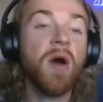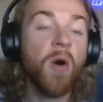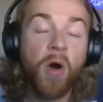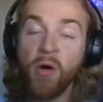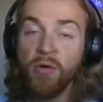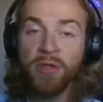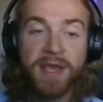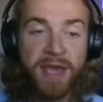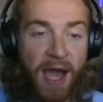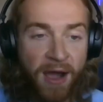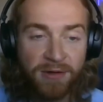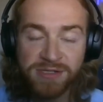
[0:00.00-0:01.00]
Holy
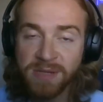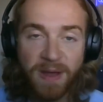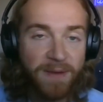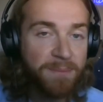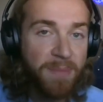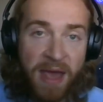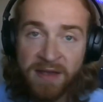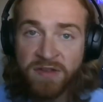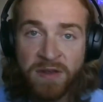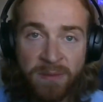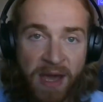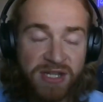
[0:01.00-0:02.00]
cow, some
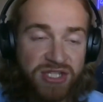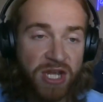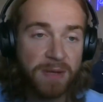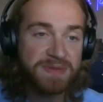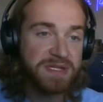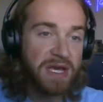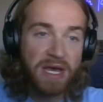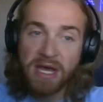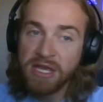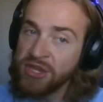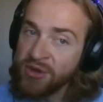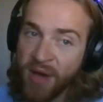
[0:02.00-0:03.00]
amazing matchups.
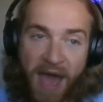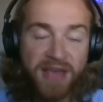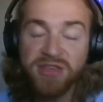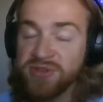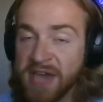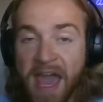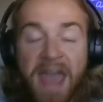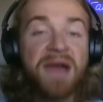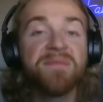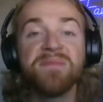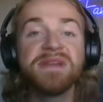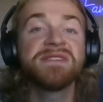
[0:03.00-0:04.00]
You
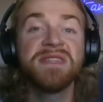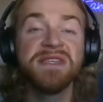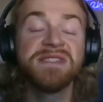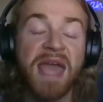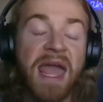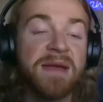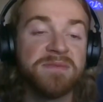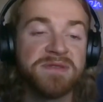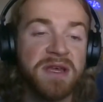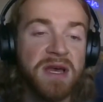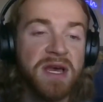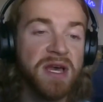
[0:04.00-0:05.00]
can't miss these
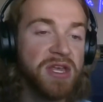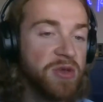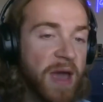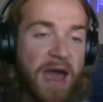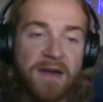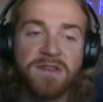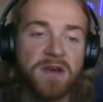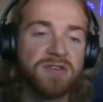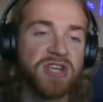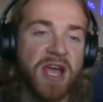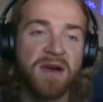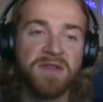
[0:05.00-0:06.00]
games. You have to go
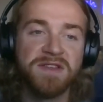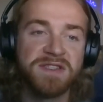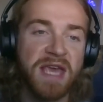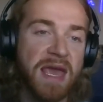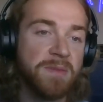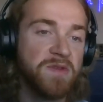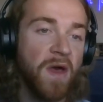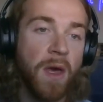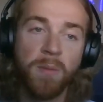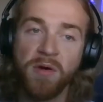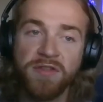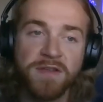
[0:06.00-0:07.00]
check out these games.
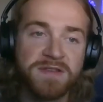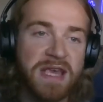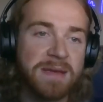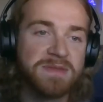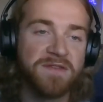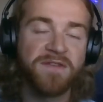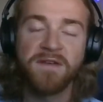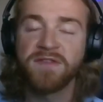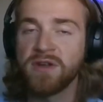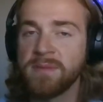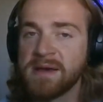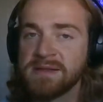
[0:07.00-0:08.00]
Both those games at
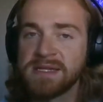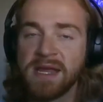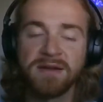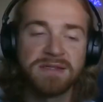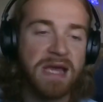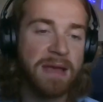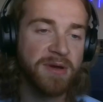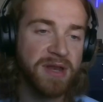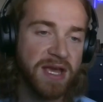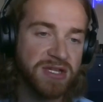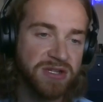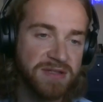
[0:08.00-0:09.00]
5:30 Mountain Standard Time on
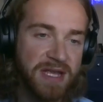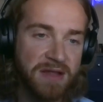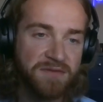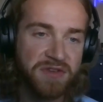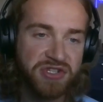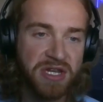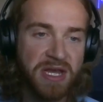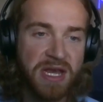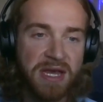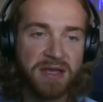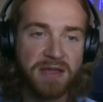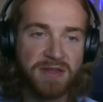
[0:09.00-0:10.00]
national television.
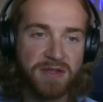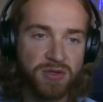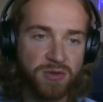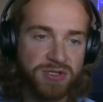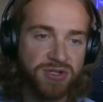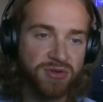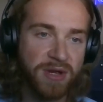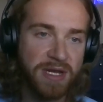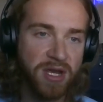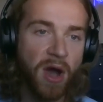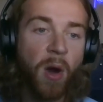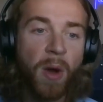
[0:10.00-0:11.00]
Get the dual screen
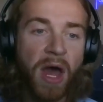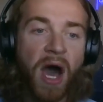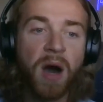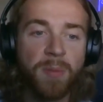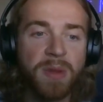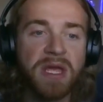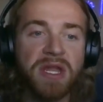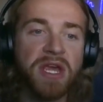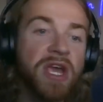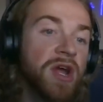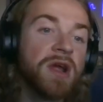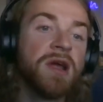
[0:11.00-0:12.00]
going up in
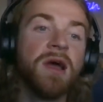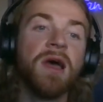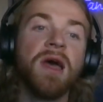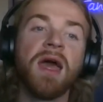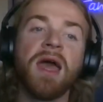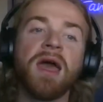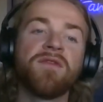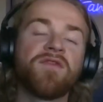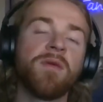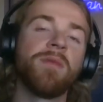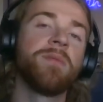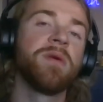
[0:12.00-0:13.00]
here. And
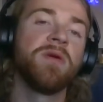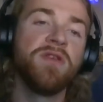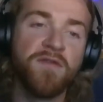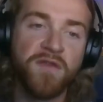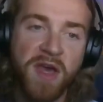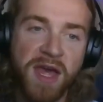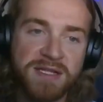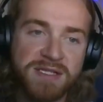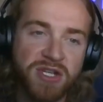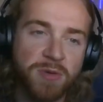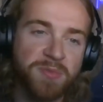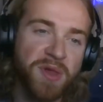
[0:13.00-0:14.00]
from my BYU fans,
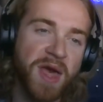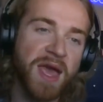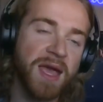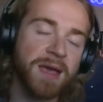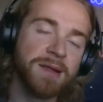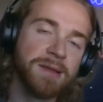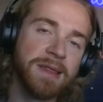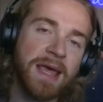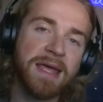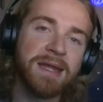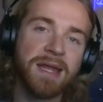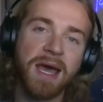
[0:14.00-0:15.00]
you're playing
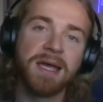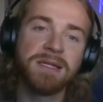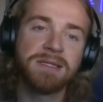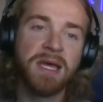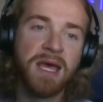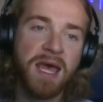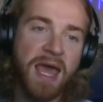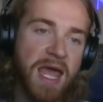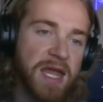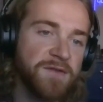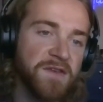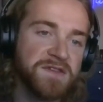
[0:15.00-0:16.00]
late night,
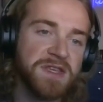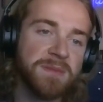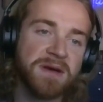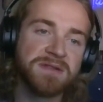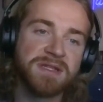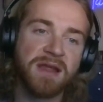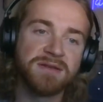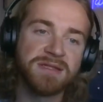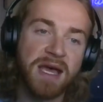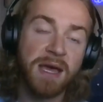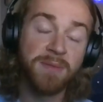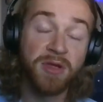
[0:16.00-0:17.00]
8:15 Mountain Standard
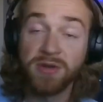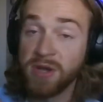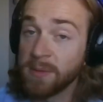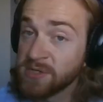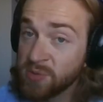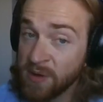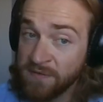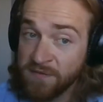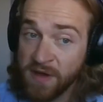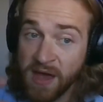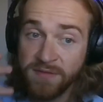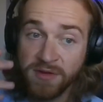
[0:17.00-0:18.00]
Time. You're number
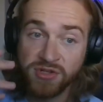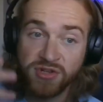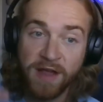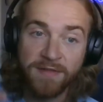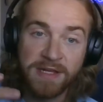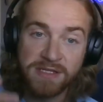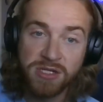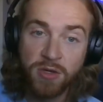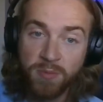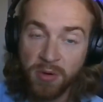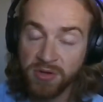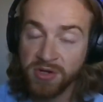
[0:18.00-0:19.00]
25. You're traveling to
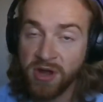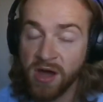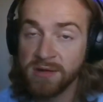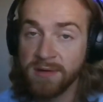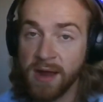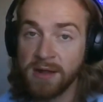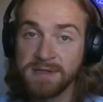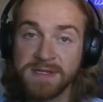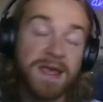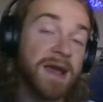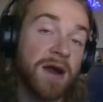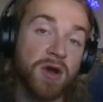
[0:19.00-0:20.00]
Boulder, Colorado to
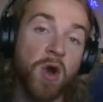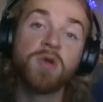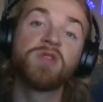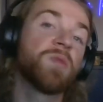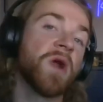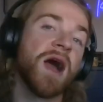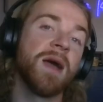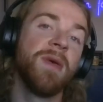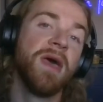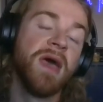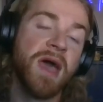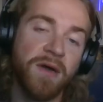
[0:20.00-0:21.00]
take on Coach Prime
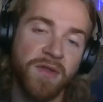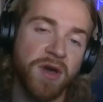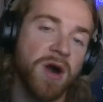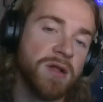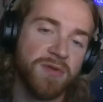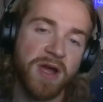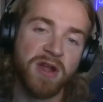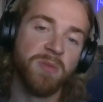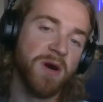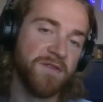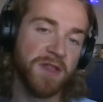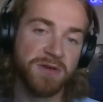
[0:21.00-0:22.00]
and the Colorado
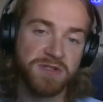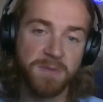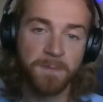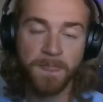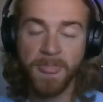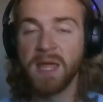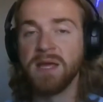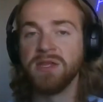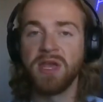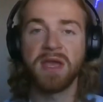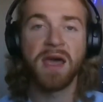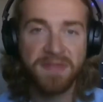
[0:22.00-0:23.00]
Buffaloes.
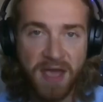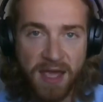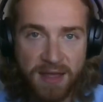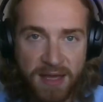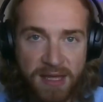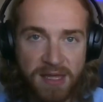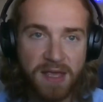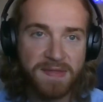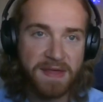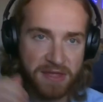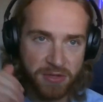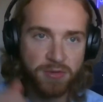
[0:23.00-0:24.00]
You got that? You get
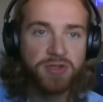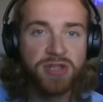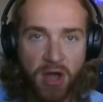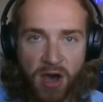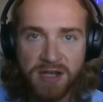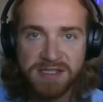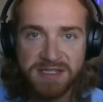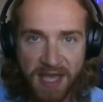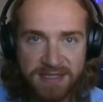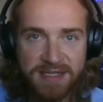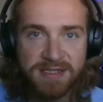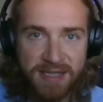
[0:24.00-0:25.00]
that huge long
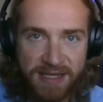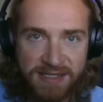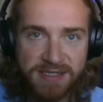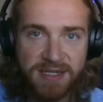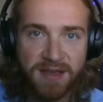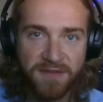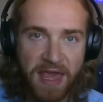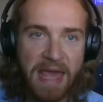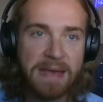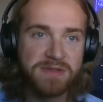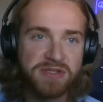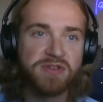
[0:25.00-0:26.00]
Santa's list of
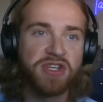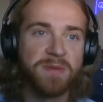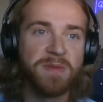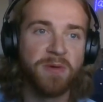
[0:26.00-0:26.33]
games you should be